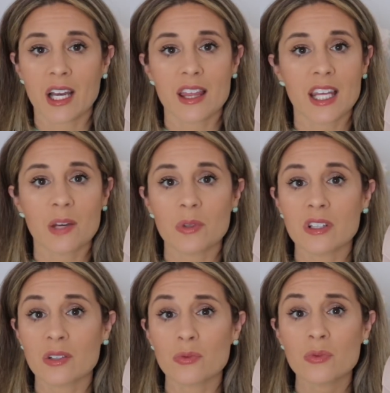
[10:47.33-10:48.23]
I think it would
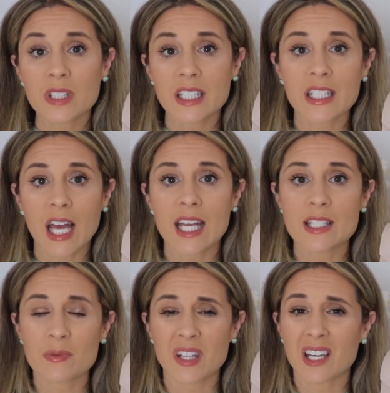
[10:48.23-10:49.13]
look really
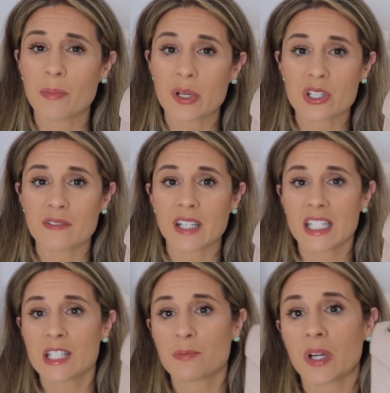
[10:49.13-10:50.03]
nice with like a bunch of
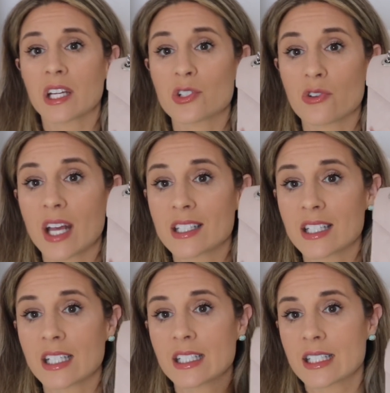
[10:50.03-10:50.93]
like spring
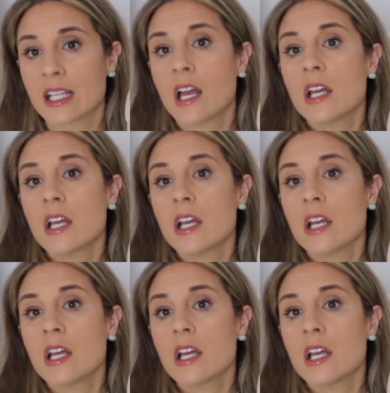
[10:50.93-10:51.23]
dresses.